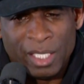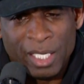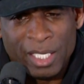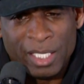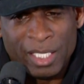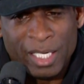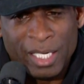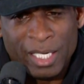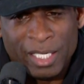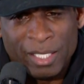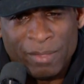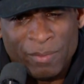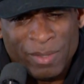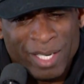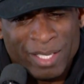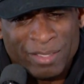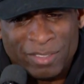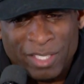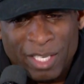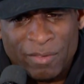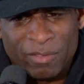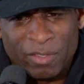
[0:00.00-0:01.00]
at the end. Of, we
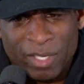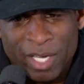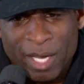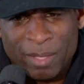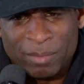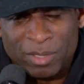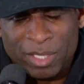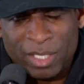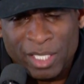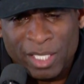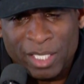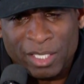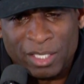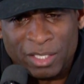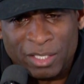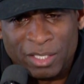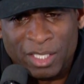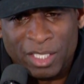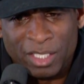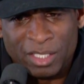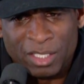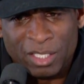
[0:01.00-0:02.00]
have several camps at the end of
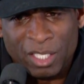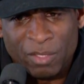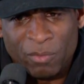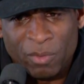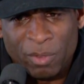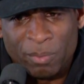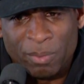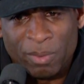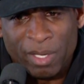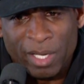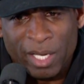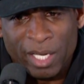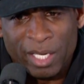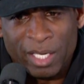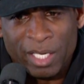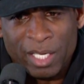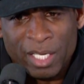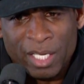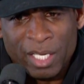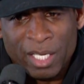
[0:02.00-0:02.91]
the season that we're playing.